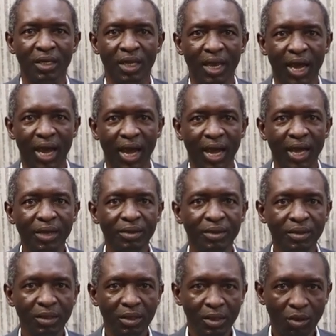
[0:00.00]
They are
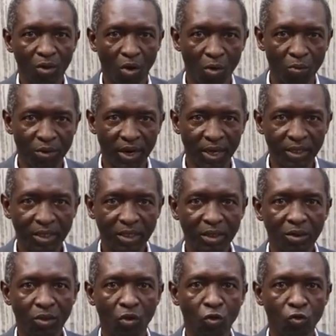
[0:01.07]
Comrade
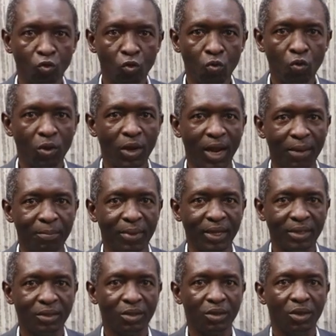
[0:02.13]
Ojukwu
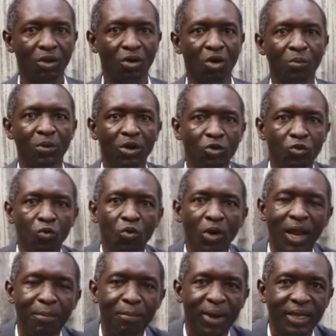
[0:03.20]
Lambert. Comrade Ojukwu
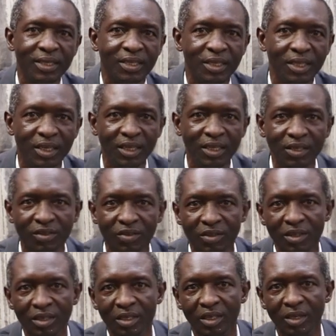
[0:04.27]
Lambert is
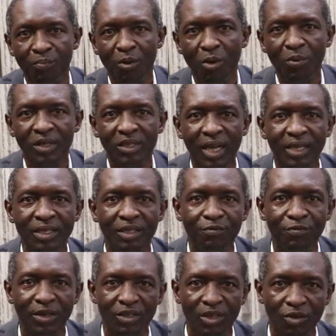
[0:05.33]
the publisher and
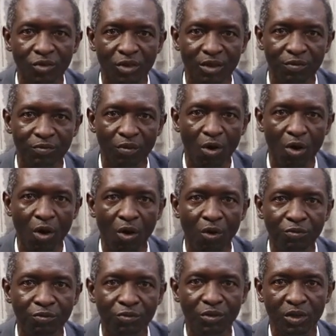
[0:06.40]
chief executive
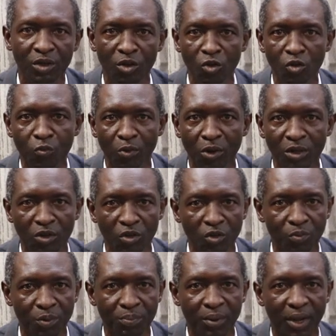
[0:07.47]
of Newspoint
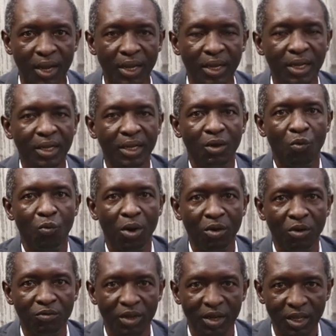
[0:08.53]
newspaper, one
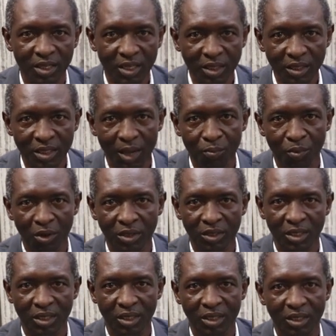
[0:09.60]
of the leading tabloids
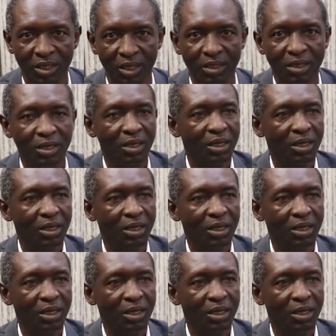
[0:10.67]
in the state.